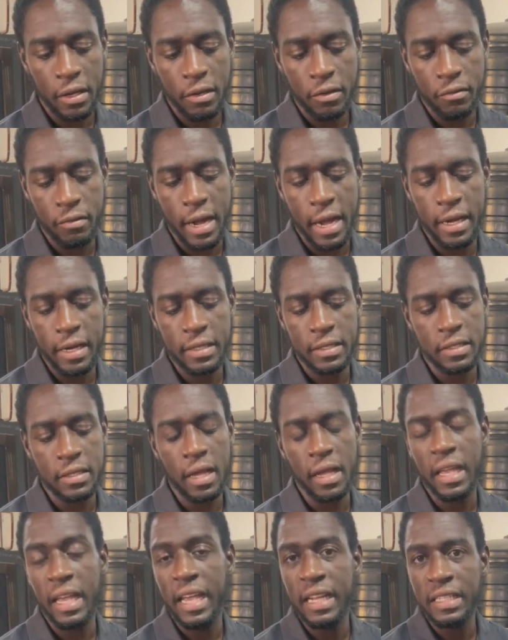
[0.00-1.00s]
Right, this is
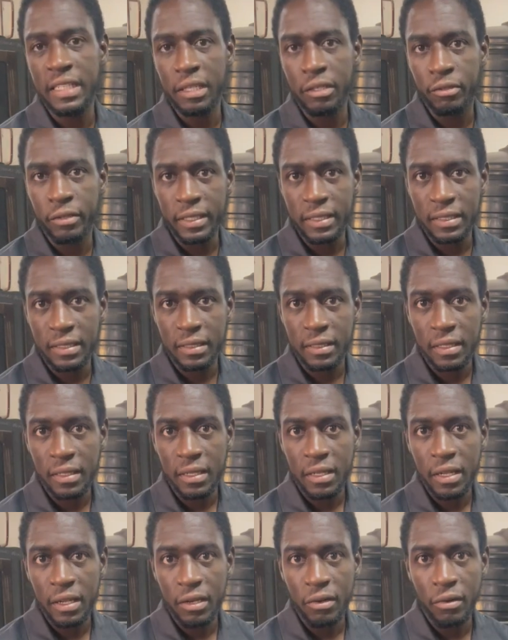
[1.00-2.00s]
an 80 grit,
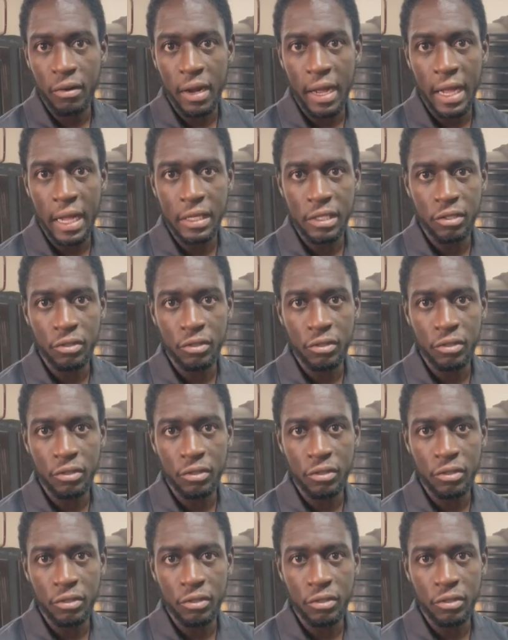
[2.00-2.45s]
right?